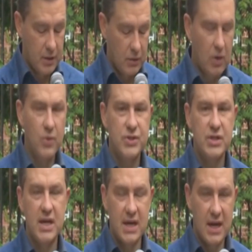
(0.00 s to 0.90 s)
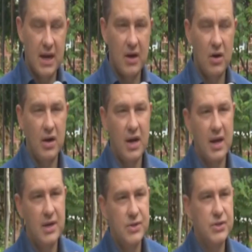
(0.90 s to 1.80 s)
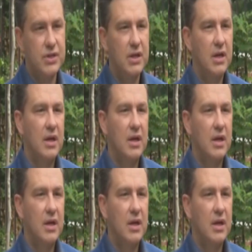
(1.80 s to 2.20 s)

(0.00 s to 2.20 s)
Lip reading: What we're seeing here is